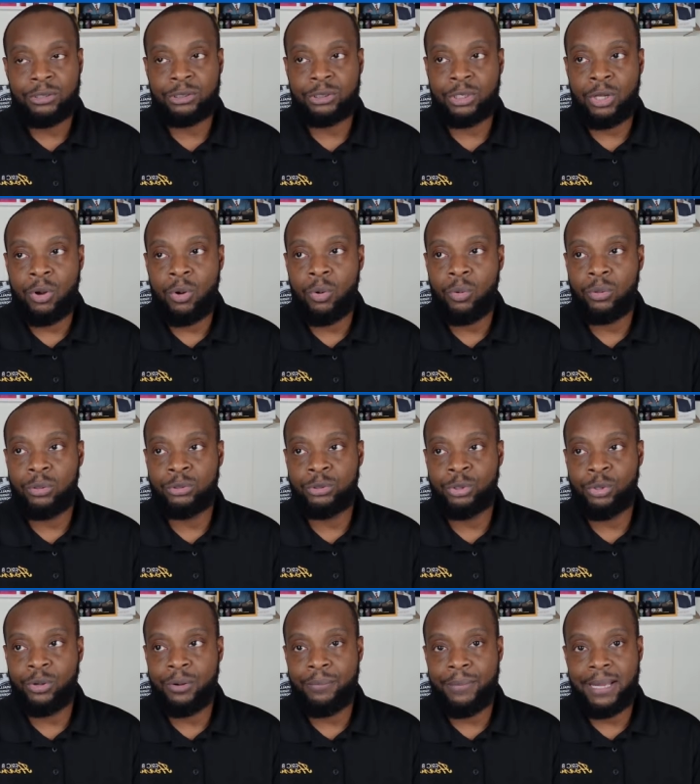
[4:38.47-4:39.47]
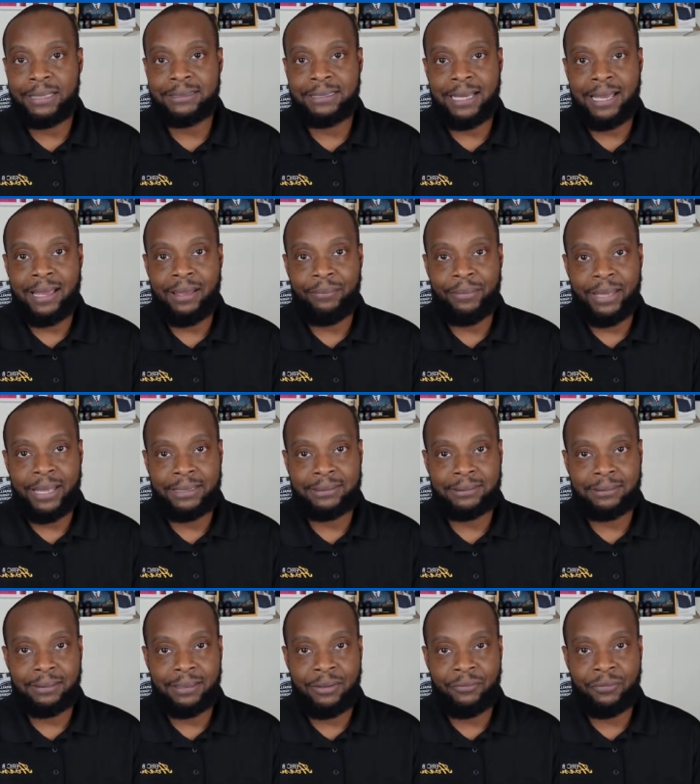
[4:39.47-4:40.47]
So during my time
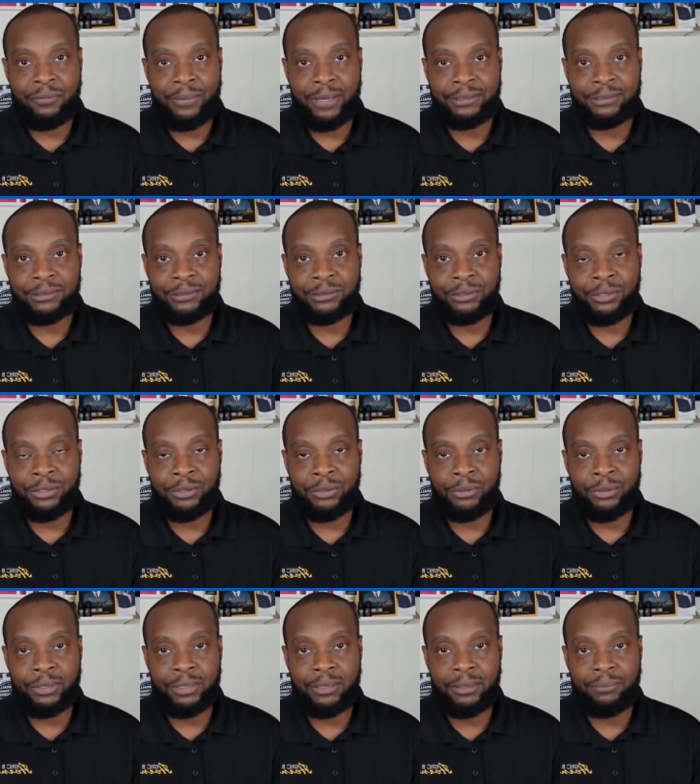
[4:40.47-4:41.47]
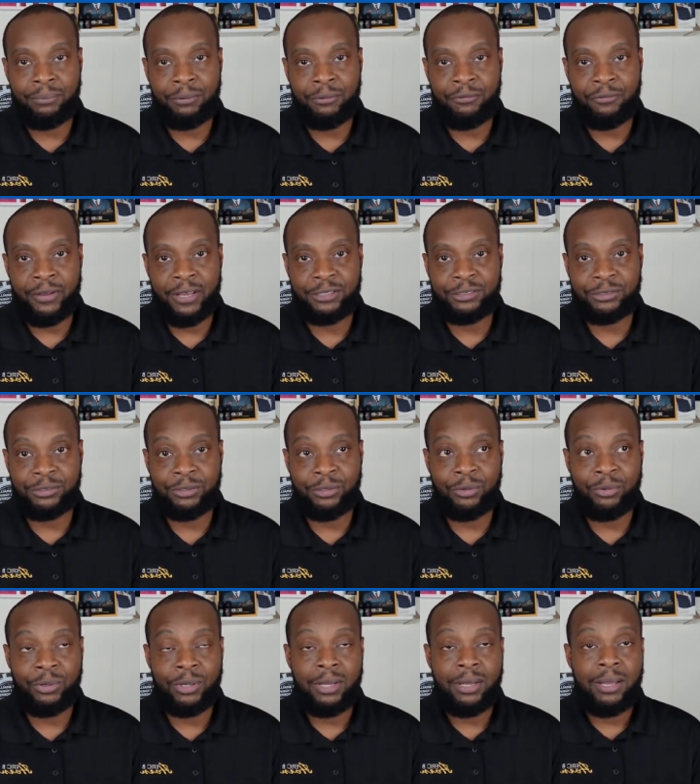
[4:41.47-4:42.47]
as an information security
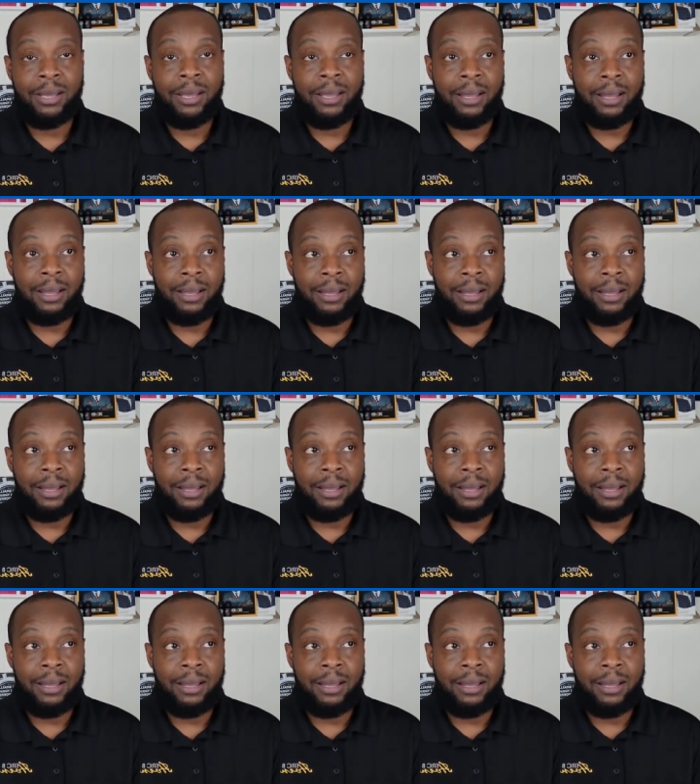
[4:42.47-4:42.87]
professional,